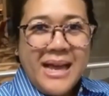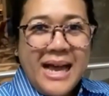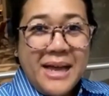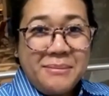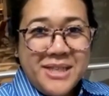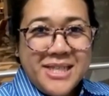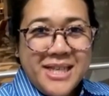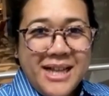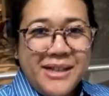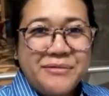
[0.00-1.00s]
I'm
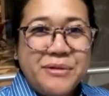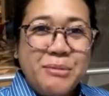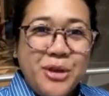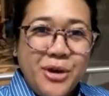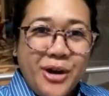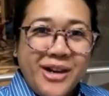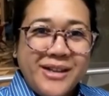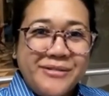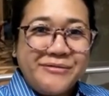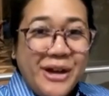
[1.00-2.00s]
Lizelle from New York,
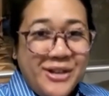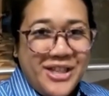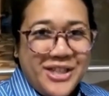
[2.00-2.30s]
founding